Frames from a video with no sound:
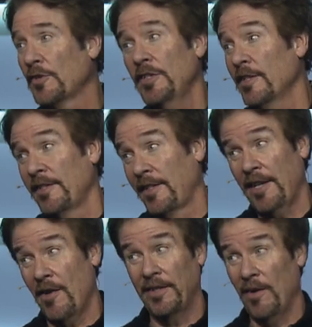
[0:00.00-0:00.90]
She just
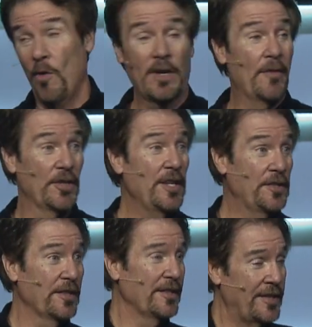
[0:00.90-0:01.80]
carried the whole
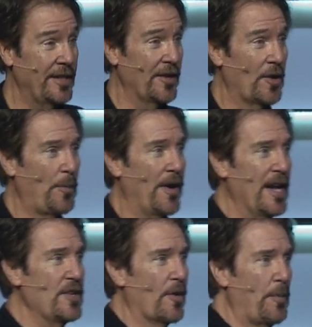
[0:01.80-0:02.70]
conversation. She did her part
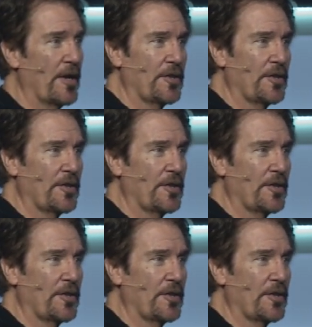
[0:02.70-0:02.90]
and your part.